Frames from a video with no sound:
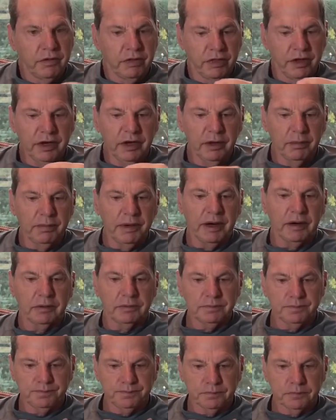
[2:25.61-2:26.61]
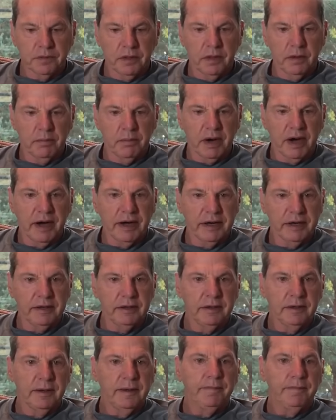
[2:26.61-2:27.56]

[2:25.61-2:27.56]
you think about the body,